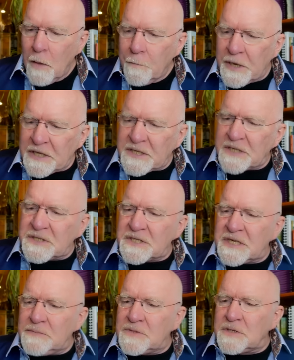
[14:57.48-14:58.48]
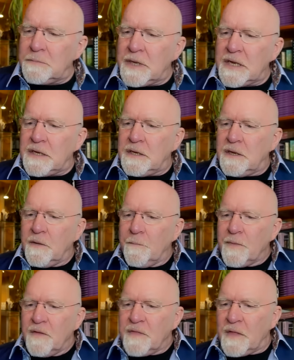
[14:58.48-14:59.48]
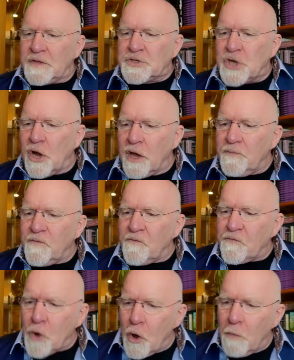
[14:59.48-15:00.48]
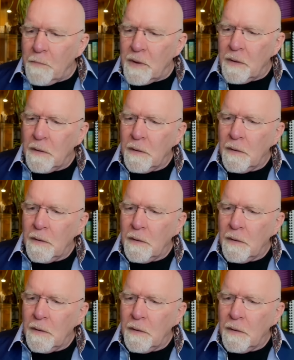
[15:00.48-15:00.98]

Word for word: But it does seem to me that the time from